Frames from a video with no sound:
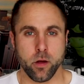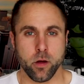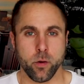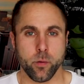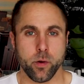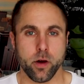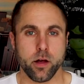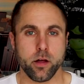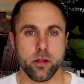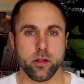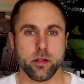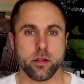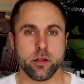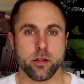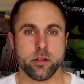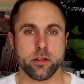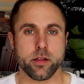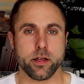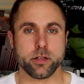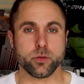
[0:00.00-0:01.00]
Well,
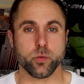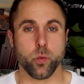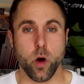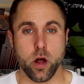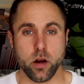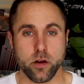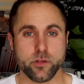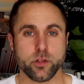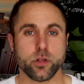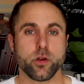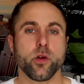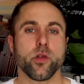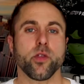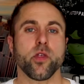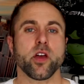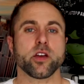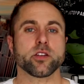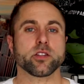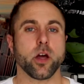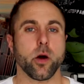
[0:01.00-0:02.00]
there's one of two
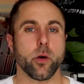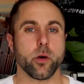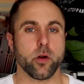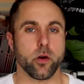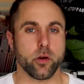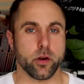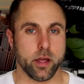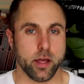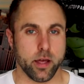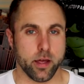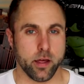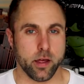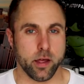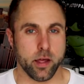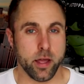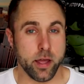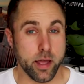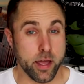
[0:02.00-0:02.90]
things going on here.